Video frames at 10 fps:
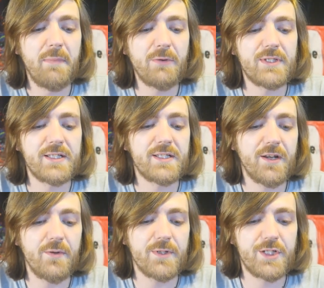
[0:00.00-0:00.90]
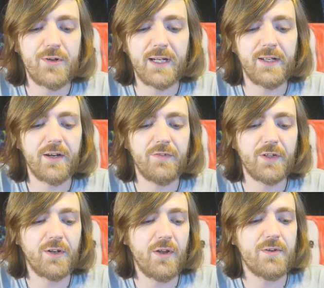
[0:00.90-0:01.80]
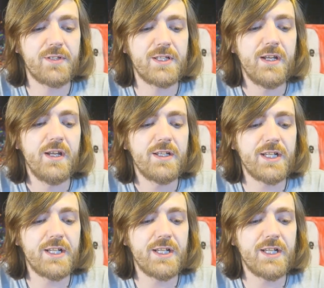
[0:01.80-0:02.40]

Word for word: Melted snow was trickling off her clothes.